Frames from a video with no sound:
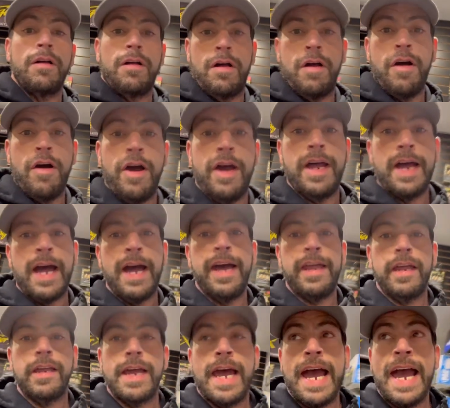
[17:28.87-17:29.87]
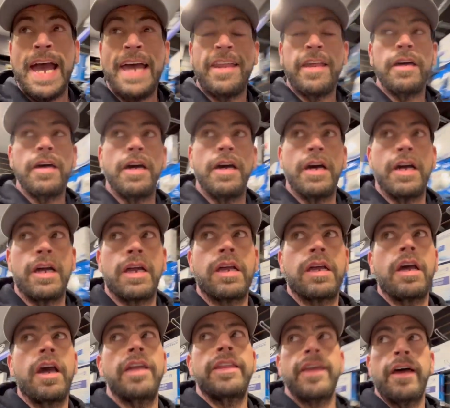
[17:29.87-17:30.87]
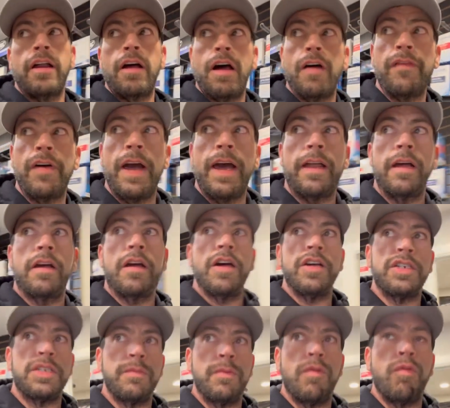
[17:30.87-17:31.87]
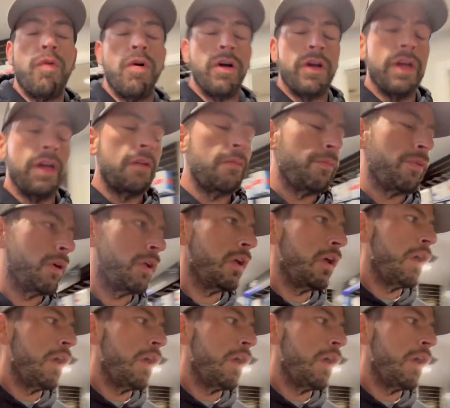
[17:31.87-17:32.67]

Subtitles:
All right, I had to cut that off. I had a customer walk in, but